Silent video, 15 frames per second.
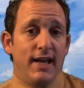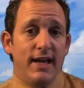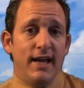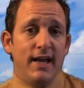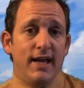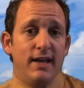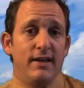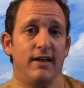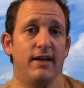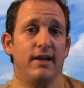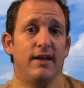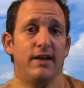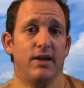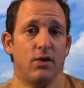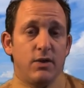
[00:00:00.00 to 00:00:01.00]
and
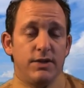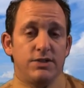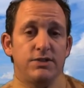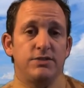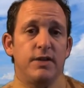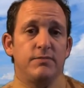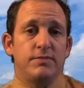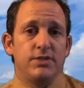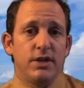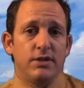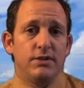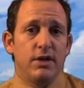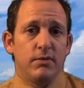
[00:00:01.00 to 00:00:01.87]
increased stem cell